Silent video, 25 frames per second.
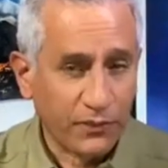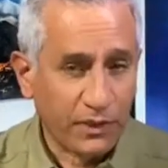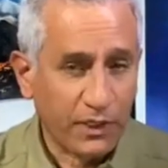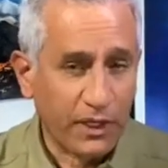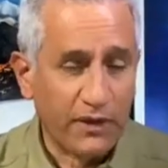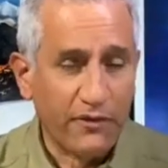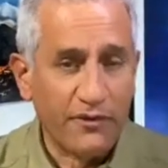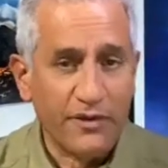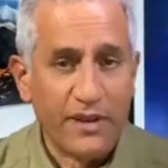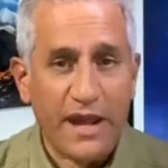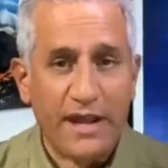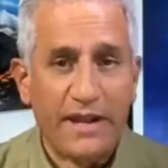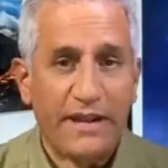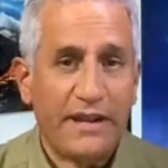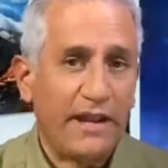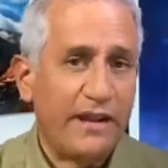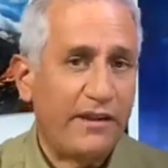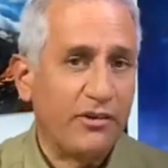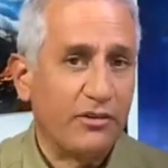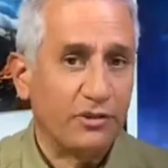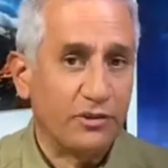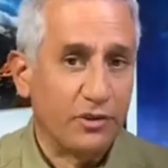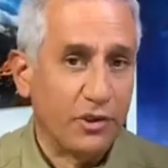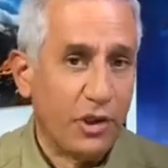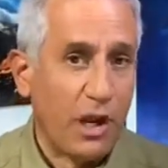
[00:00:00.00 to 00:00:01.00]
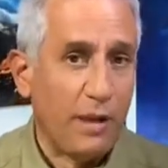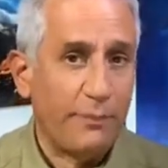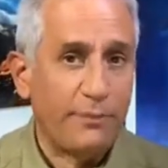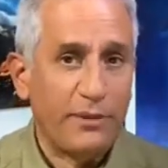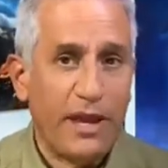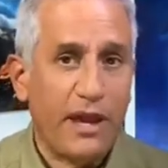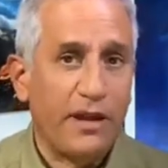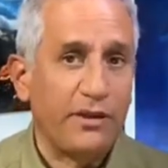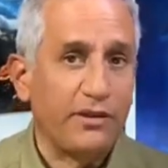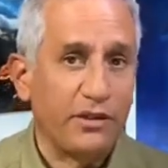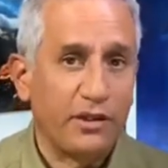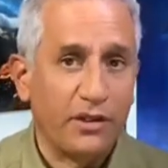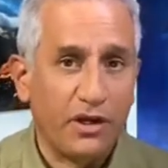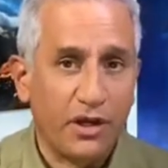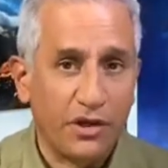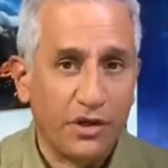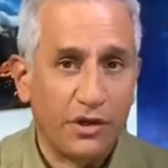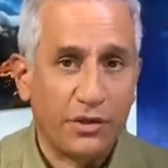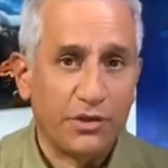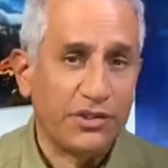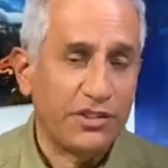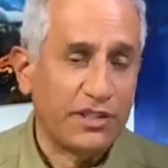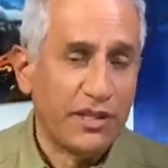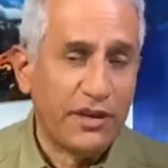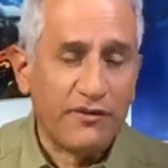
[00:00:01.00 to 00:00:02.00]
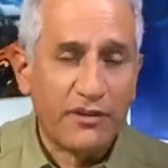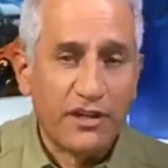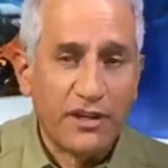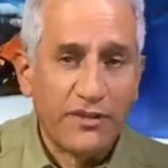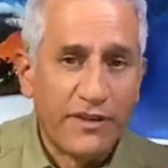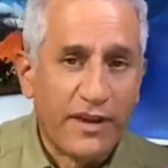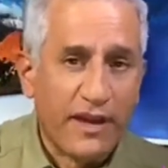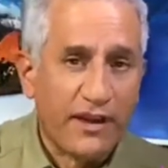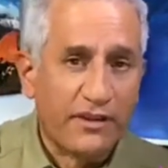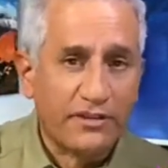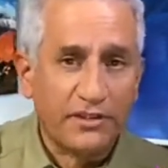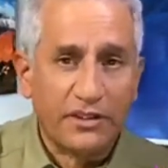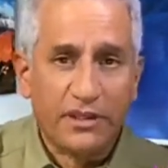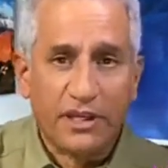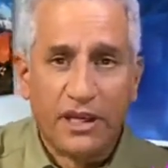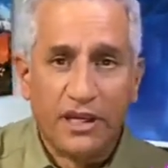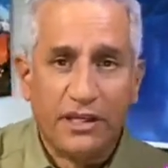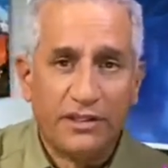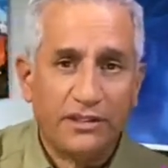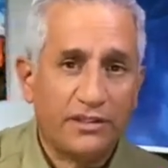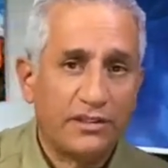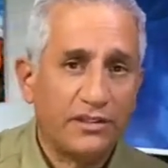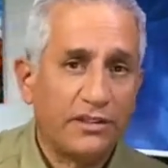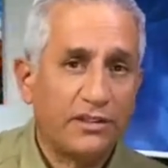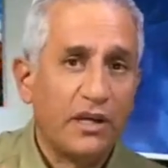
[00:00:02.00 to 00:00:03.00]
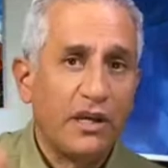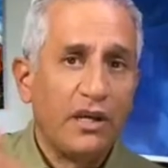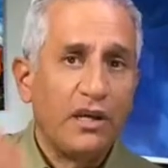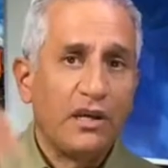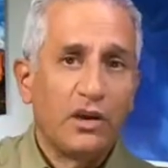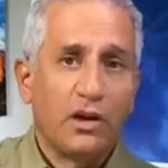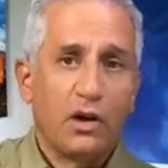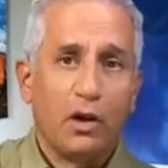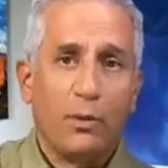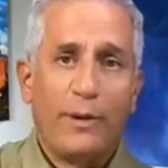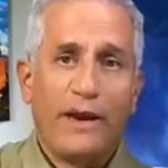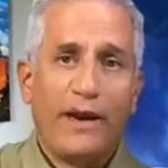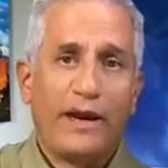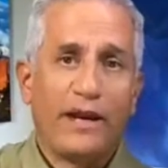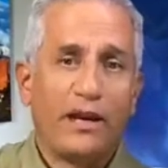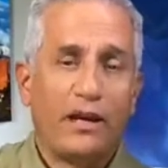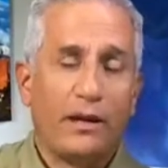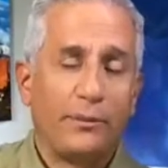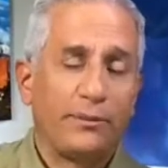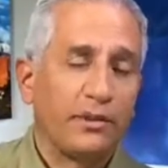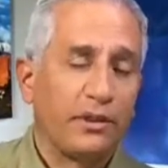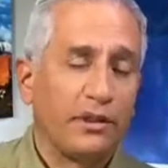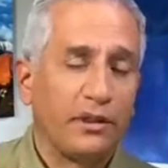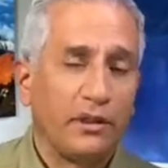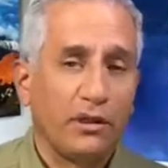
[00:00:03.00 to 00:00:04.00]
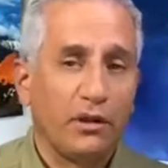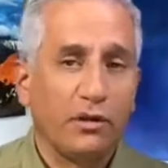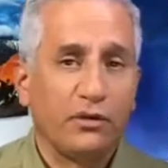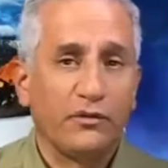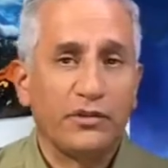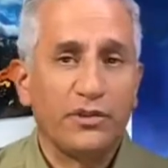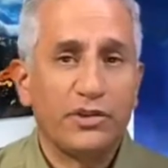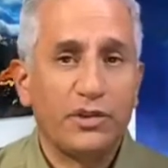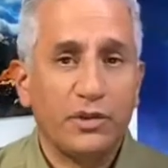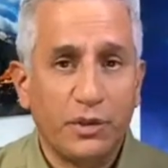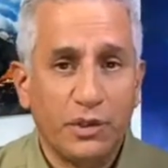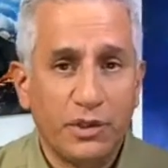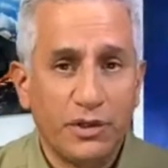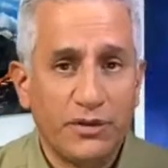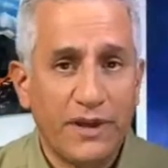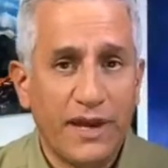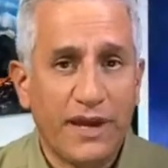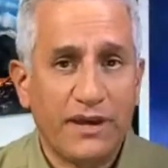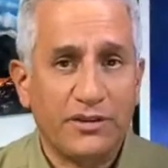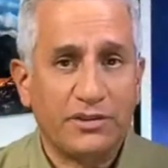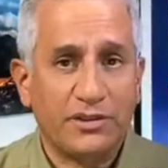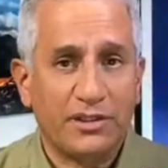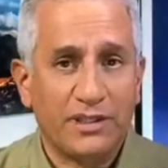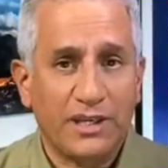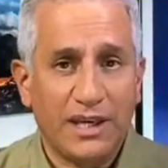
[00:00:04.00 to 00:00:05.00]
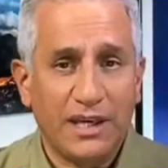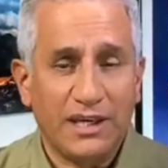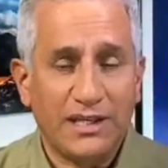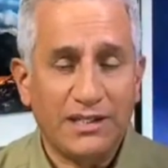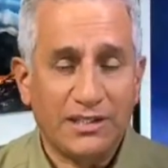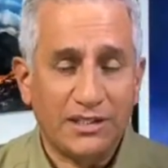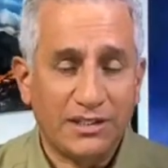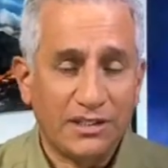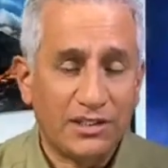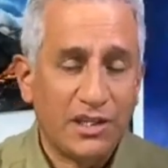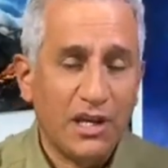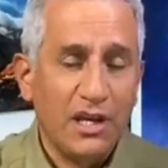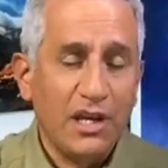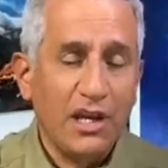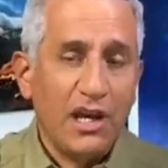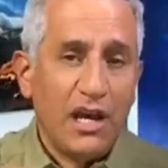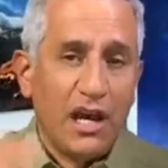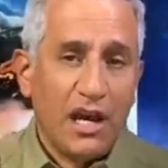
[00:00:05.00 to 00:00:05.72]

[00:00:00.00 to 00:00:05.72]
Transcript: Every now and then it'll drop down to 170,000 cases, go back up to a little over 200,000 cases.